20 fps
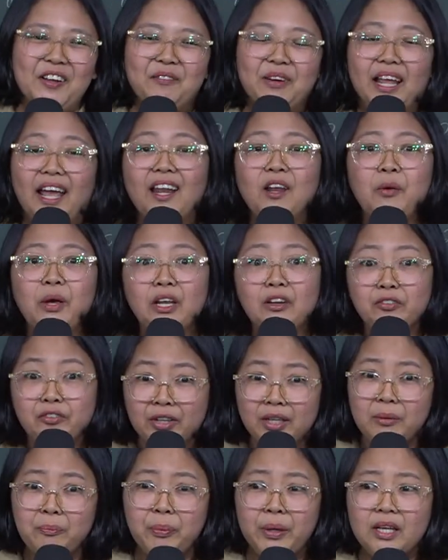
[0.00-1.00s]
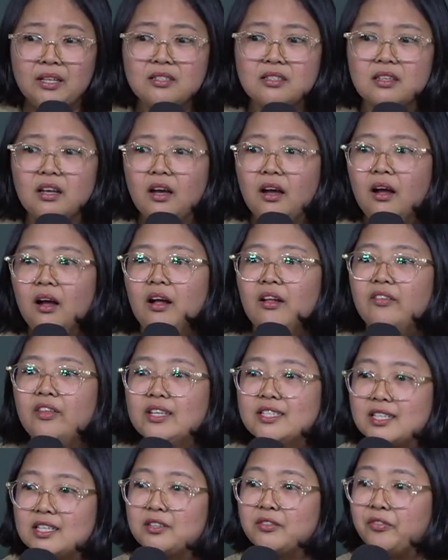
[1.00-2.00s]
But anyway, in Philippines,
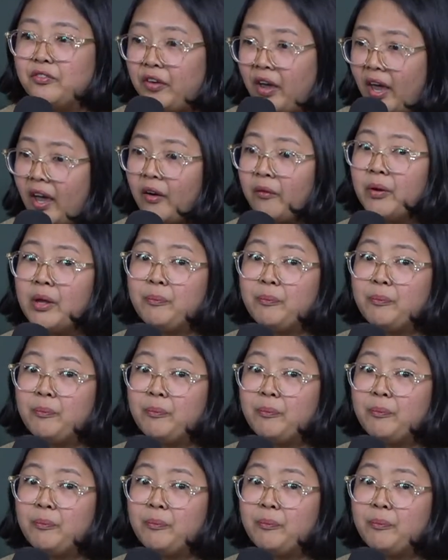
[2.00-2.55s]
this is very